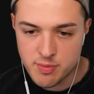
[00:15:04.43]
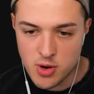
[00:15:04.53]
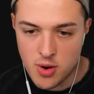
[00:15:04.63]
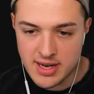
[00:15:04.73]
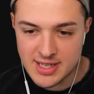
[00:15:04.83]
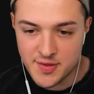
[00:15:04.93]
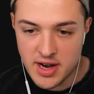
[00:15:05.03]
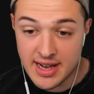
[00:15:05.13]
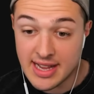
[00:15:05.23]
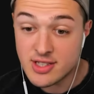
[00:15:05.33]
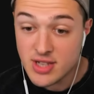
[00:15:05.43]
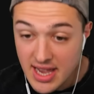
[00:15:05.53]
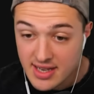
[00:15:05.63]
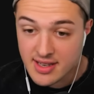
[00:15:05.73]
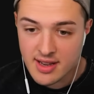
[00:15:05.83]
which broke in his fight against
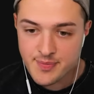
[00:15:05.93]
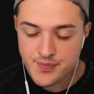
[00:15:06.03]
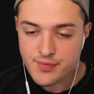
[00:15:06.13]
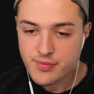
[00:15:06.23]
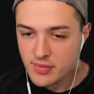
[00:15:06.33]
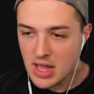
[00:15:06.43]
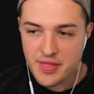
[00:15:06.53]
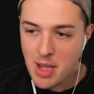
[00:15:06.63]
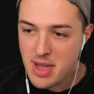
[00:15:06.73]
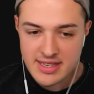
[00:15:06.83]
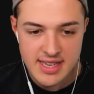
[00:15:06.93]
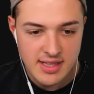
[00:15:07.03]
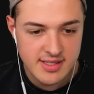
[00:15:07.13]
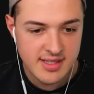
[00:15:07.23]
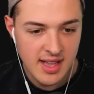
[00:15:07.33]
Jade. That makes
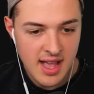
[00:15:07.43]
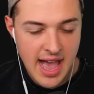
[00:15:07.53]
sense.